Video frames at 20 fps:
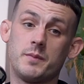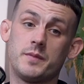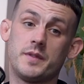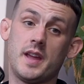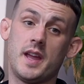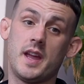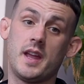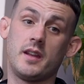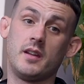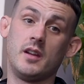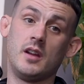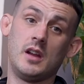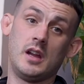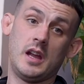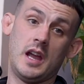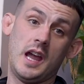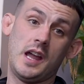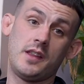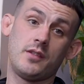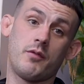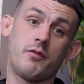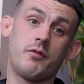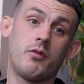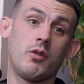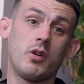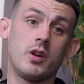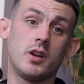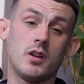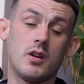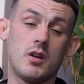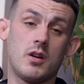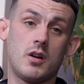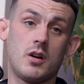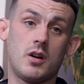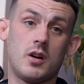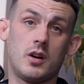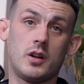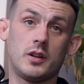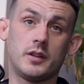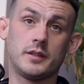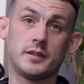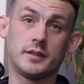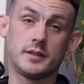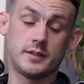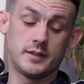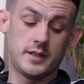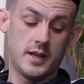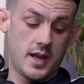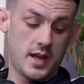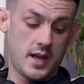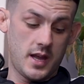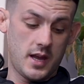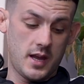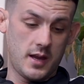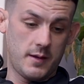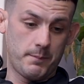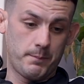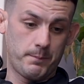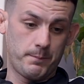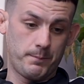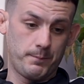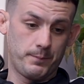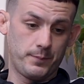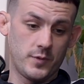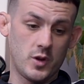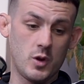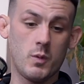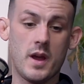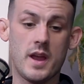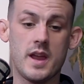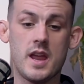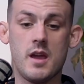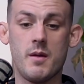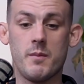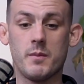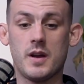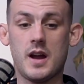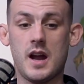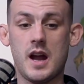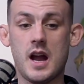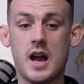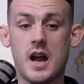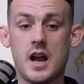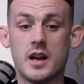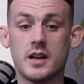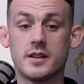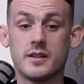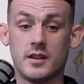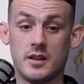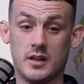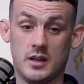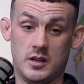Then end up fighting on the UAM card,